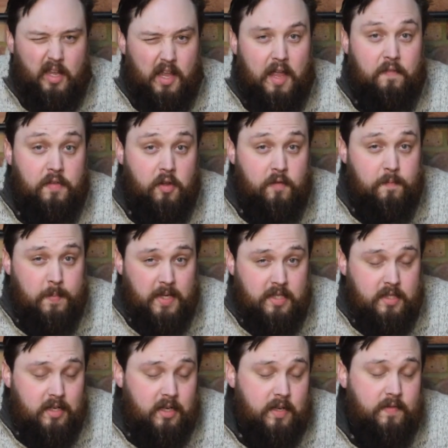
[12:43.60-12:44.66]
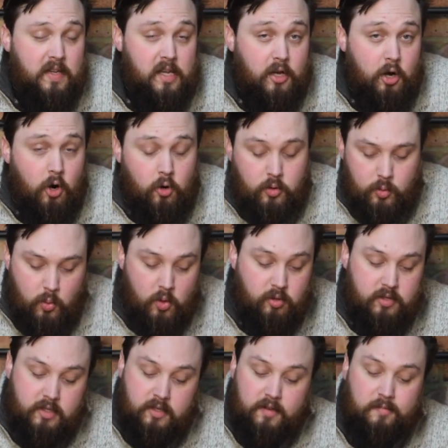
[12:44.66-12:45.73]
if you've been diving in cold
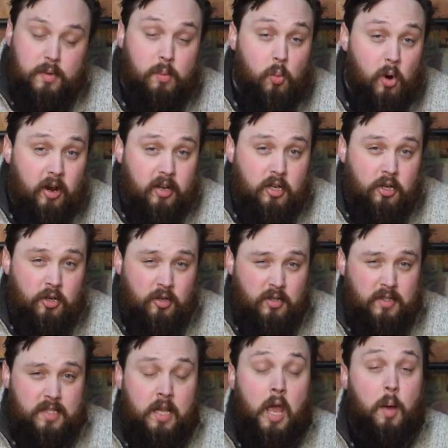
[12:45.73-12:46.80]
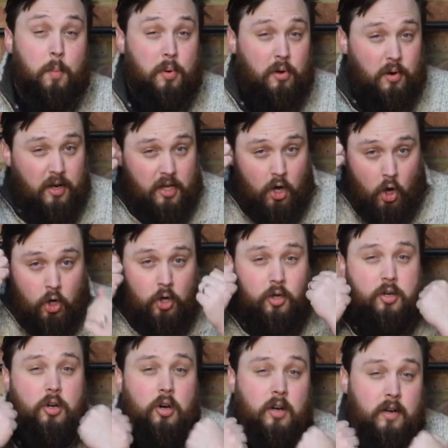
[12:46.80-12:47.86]
water and you've been wearing hoods, putting a hood
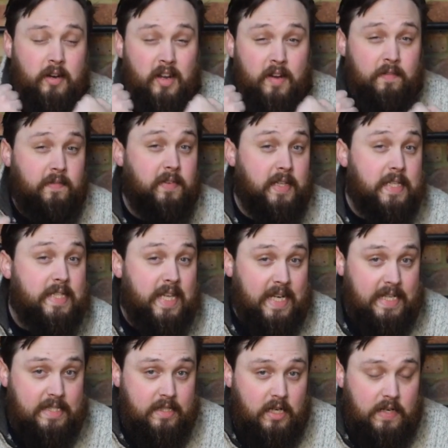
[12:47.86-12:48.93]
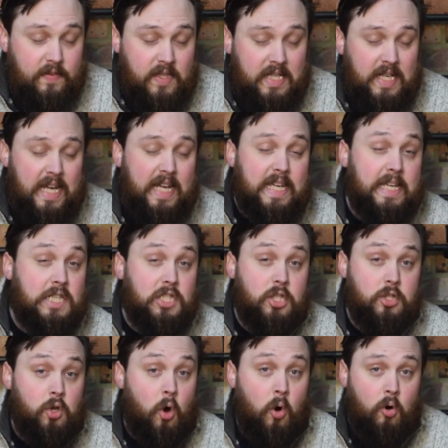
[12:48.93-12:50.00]
on for the second dive of the day is
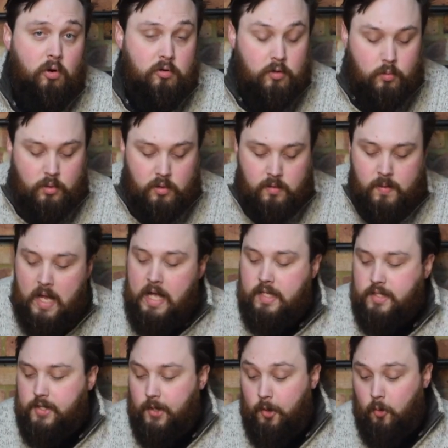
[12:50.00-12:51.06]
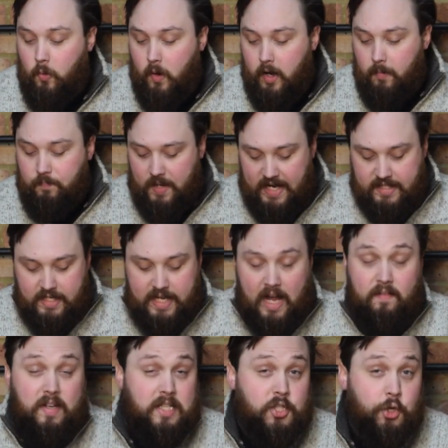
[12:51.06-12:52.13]
just horrible. So actually
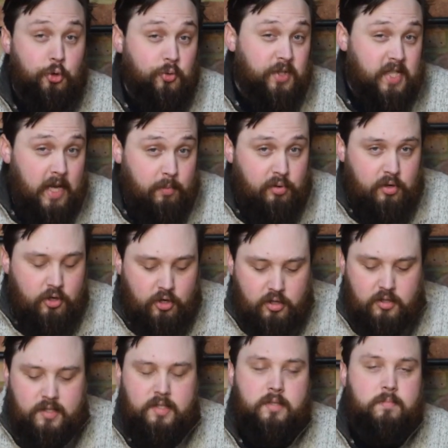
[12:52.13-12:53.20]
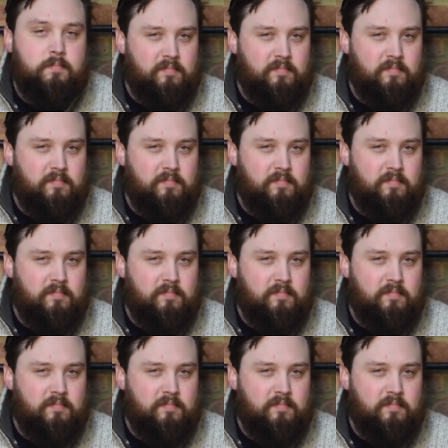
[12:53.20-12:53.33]
having 2 separate hoods